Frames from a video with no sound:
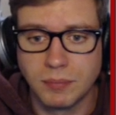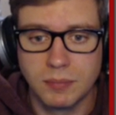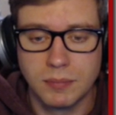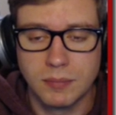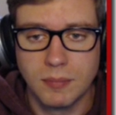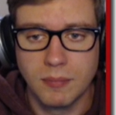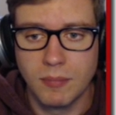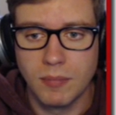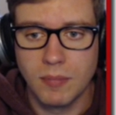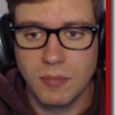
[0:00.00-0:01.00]

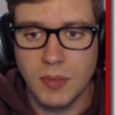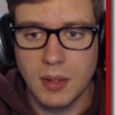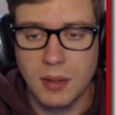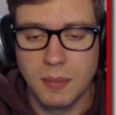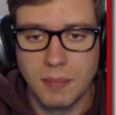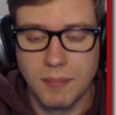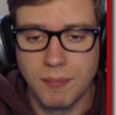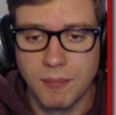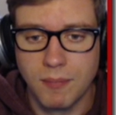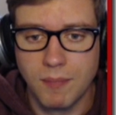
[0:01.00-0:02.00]

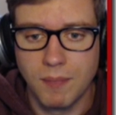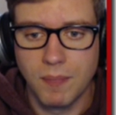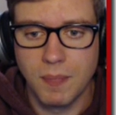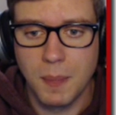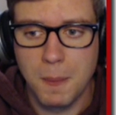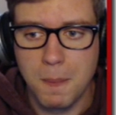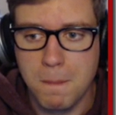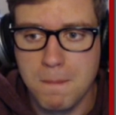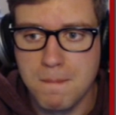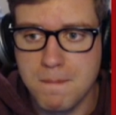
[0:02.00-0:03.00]

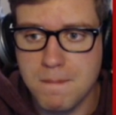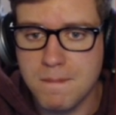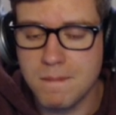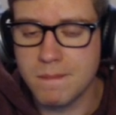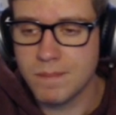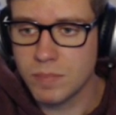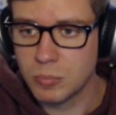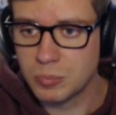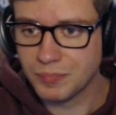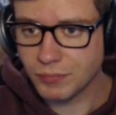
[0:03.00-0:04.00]

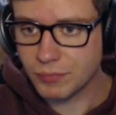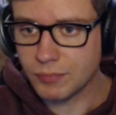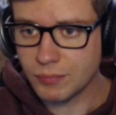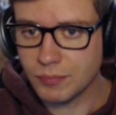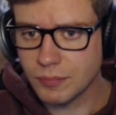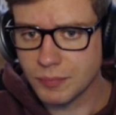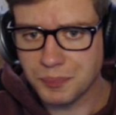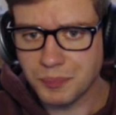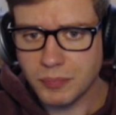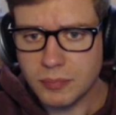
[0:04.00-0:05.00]

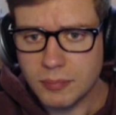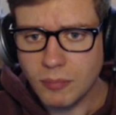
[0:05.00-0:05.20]
Nothing is said.